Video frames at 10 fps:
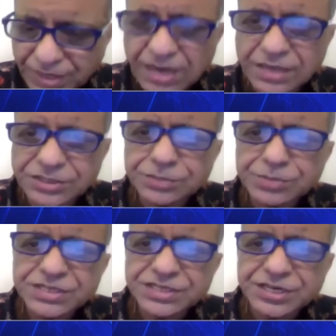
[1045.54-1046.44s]
and German
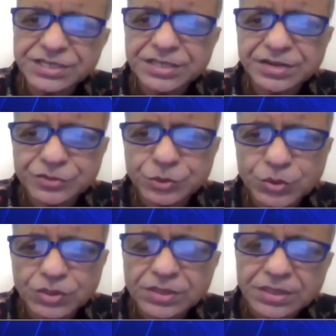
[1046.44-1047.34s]
studies have
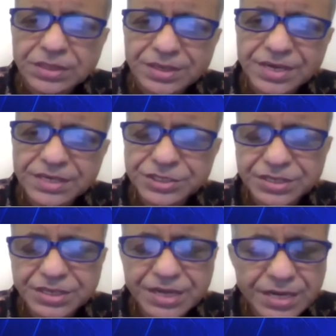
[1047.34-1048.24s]
shown
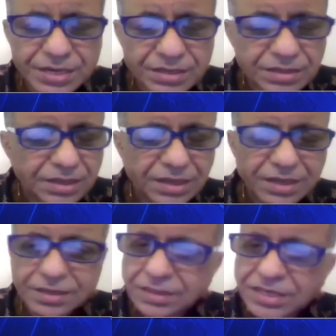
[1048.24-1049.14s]
reduction in
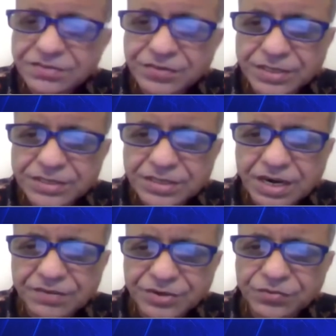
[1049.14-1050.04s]
events
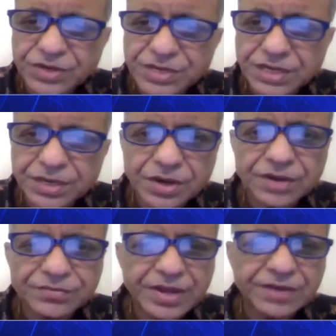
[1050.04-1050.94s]
after 1 year
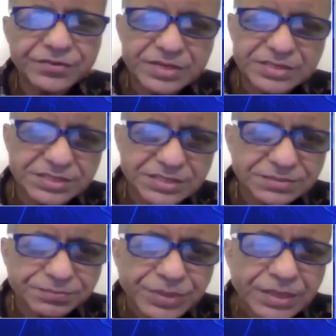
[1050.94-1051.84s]
of apheresis.
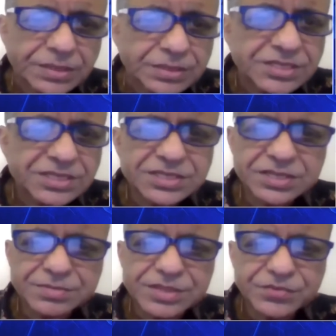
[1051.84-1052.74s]
This is
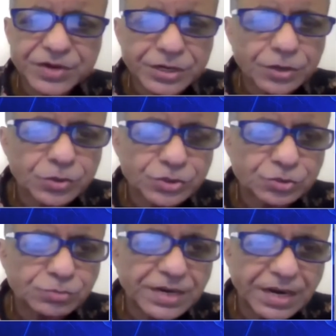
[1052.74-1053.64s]
something very close to
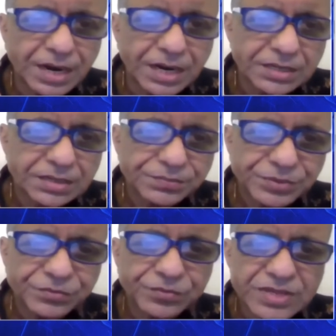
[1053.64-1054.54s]
my heart,
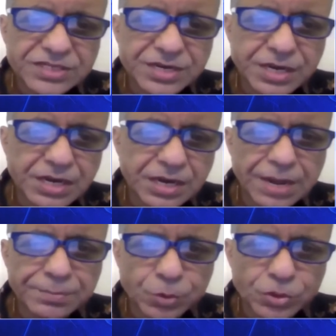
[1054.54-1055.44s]
once and done
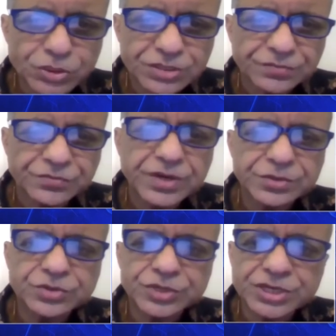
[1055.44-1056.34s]
approach, where you
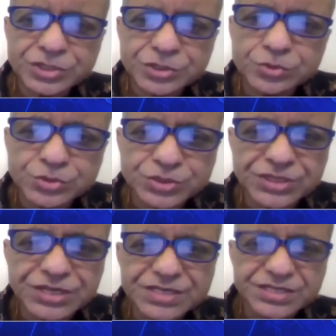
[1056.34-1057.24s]
just use
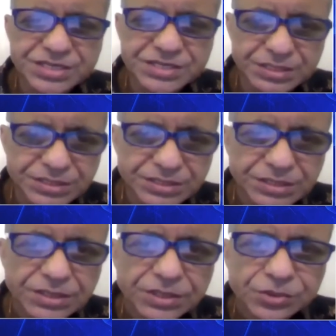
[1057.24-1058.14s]
incisors
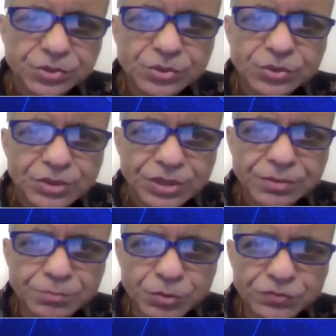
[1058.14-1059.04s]
to
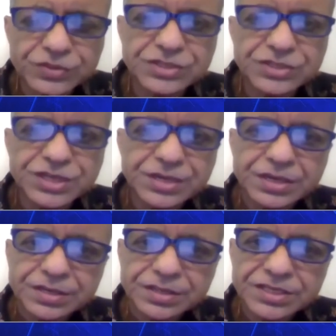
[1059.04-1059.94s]
remove the gene.
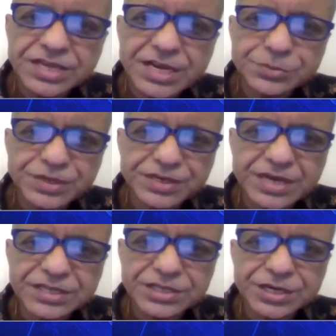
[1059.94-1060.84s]
This has been
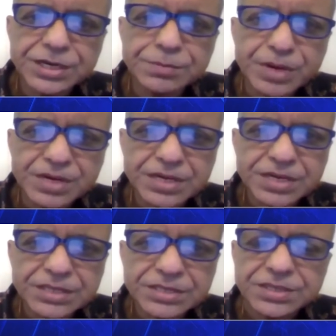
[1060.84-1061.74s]
tested in
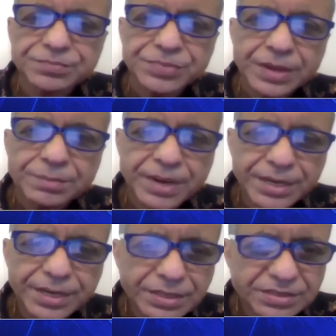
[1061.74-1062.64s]
monkeys
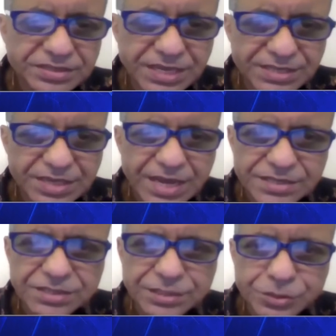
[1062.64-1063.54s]
by Seth
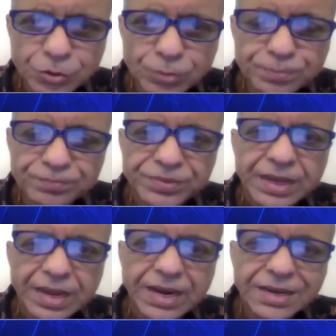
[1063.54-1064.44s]
Garrison group,
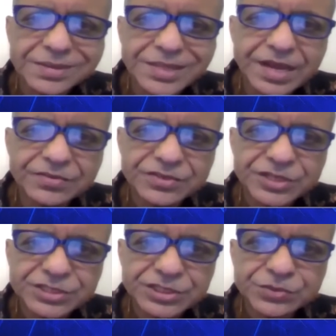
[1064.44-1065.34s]
and they have
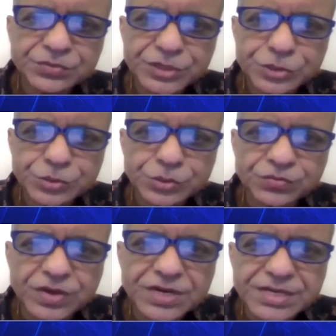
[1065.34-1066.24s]
successfully
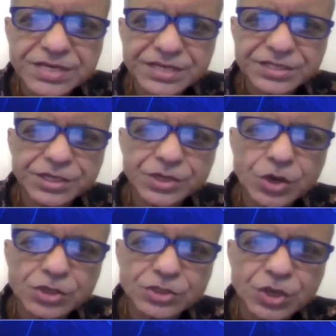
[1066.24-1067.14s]
shown one injection
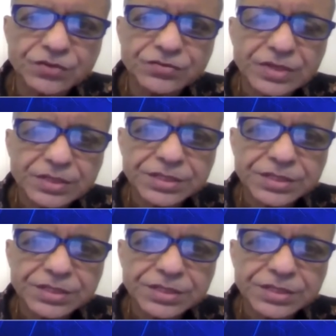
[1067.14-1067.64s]
knocks off